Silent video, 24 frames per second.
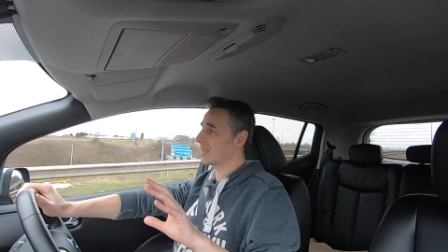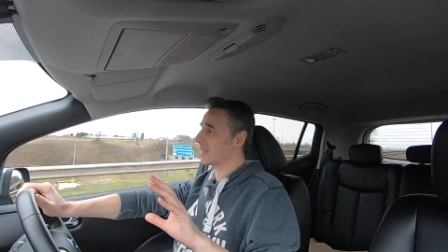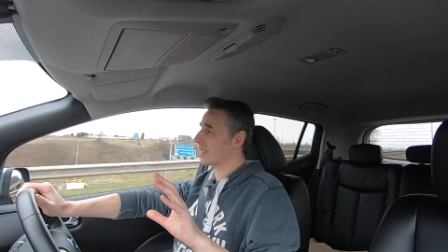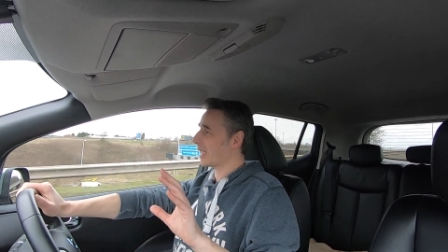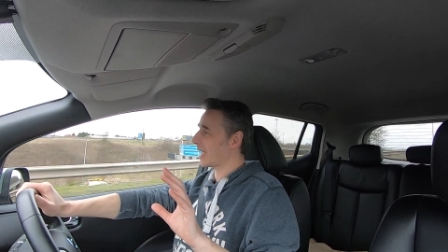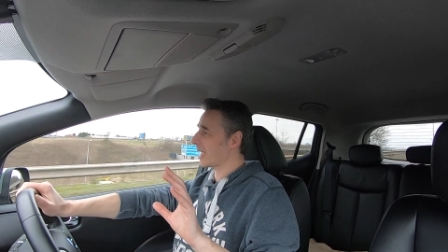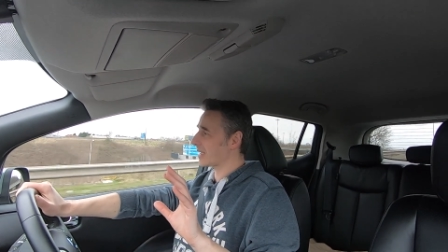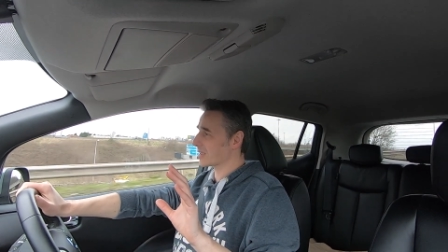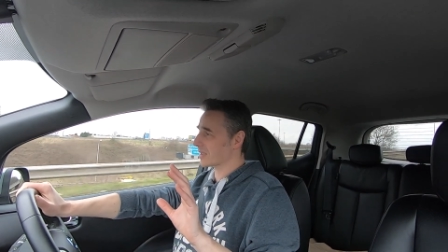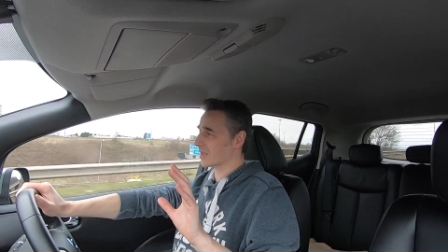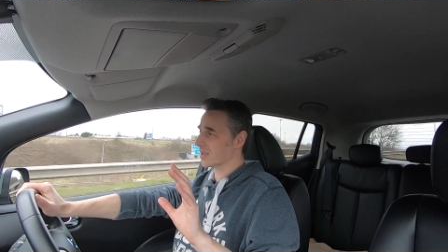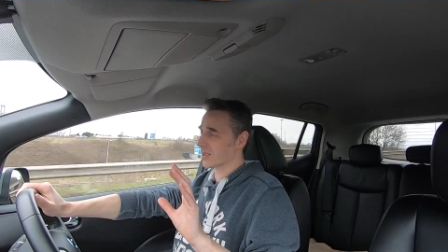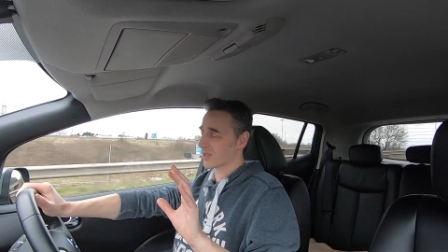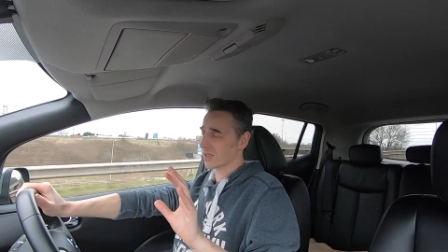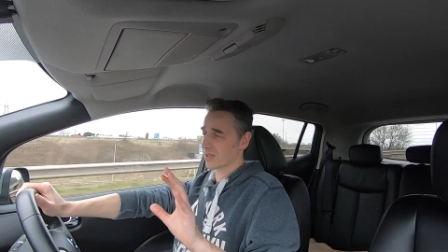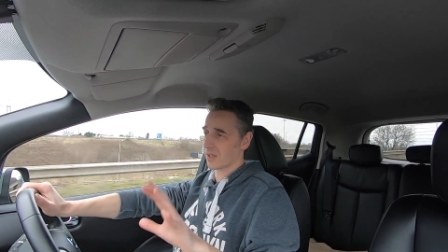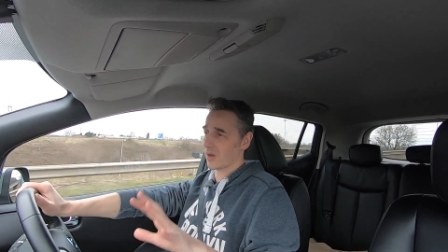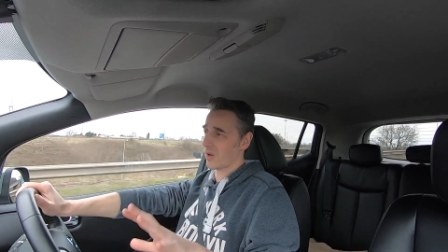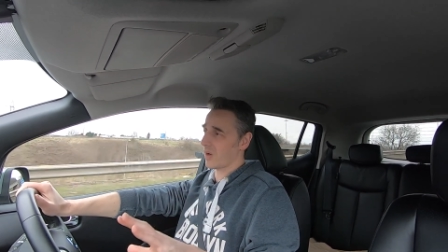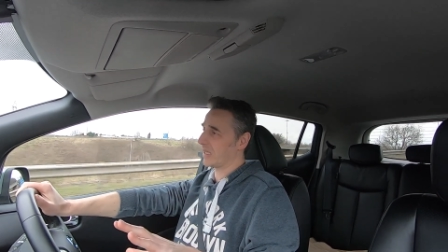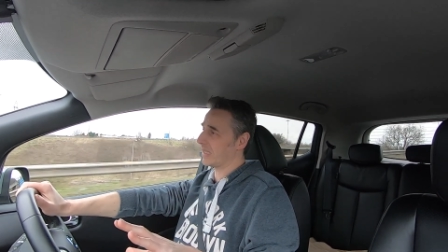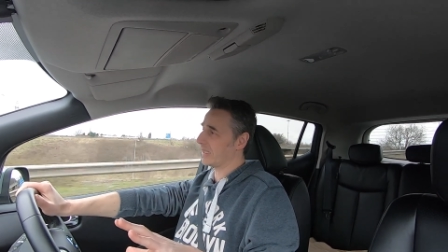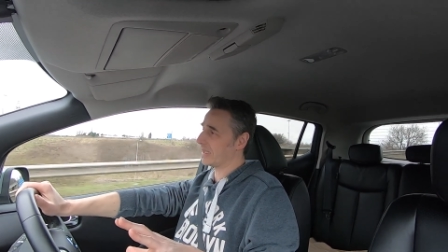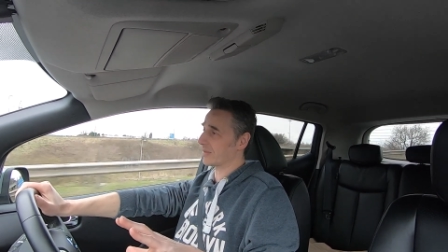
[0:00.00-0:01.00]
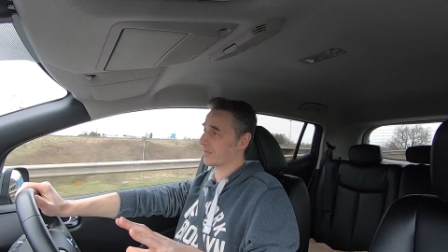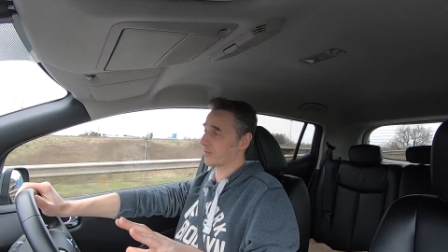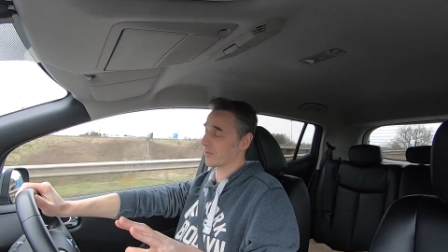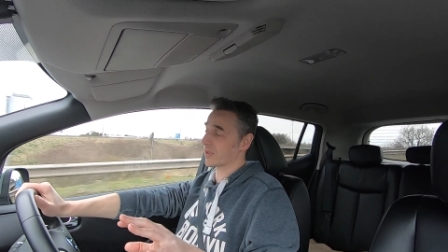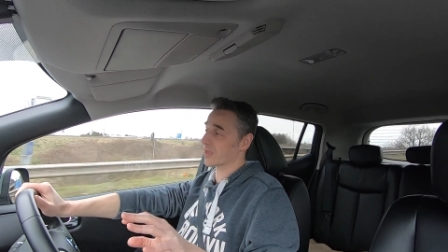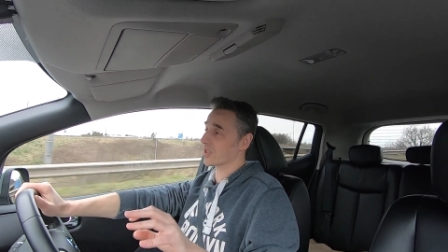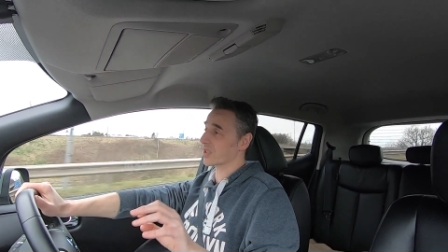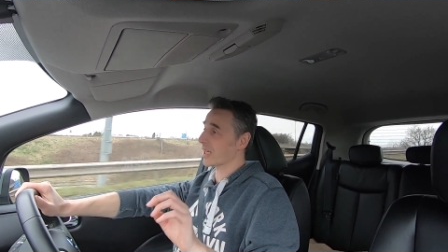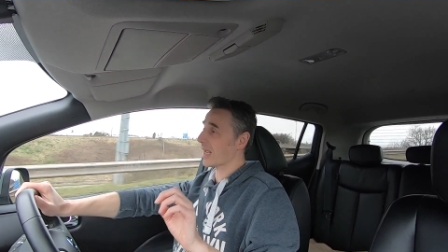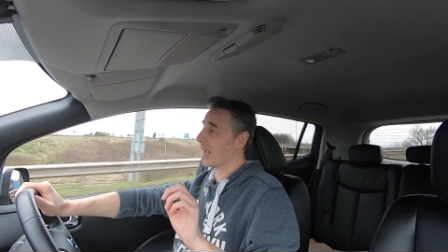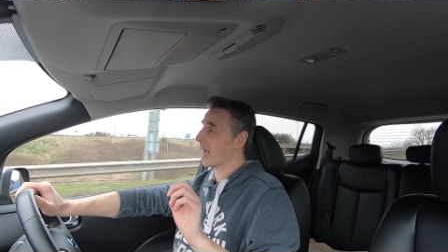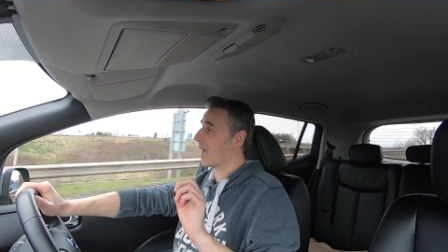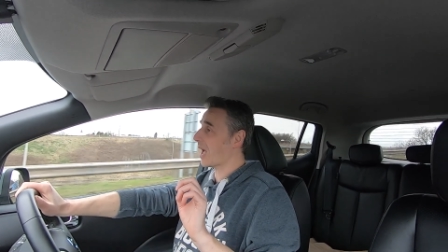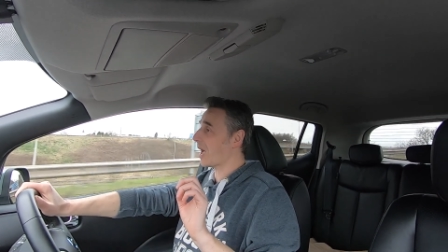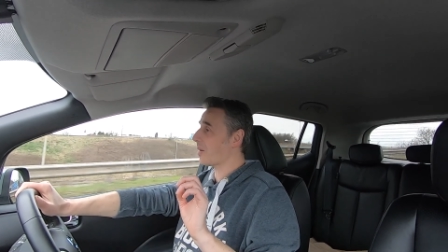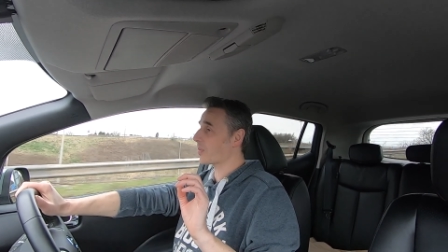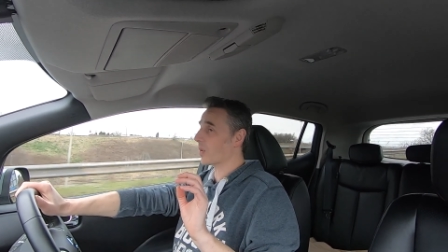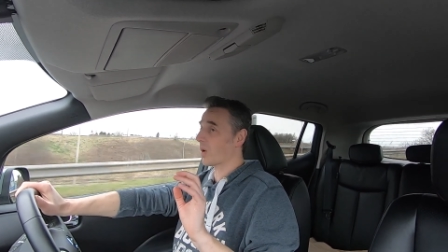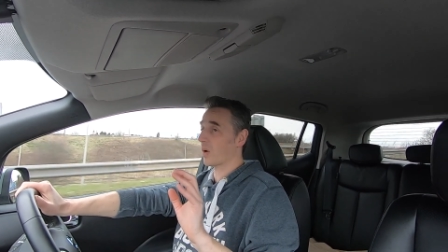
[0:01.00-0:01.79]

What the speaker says: has a slightly different setup.